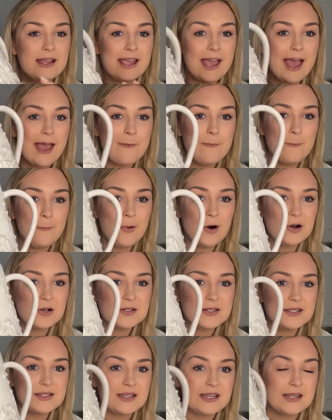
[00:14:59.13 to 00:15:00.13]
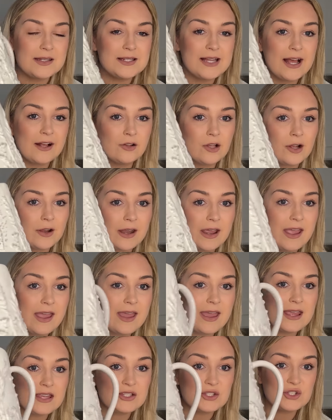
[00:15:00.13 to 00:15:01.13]
embossed detail on it.
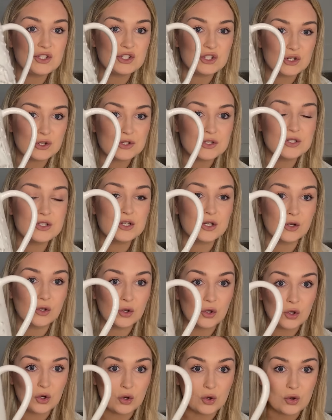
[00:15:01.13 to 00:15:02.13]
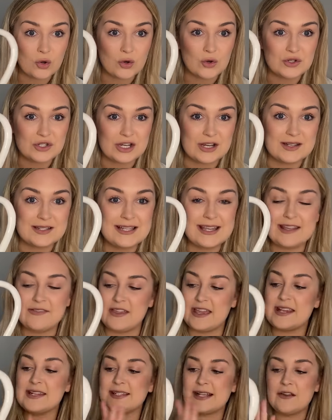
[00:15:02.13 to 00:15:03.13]
It's just gorgeous.
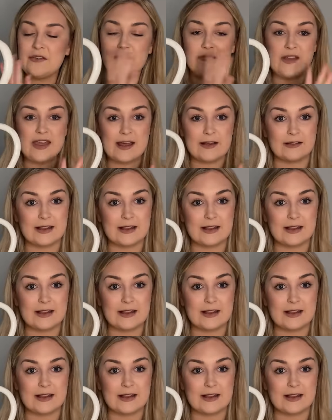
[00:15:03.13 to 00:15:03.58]
This I feel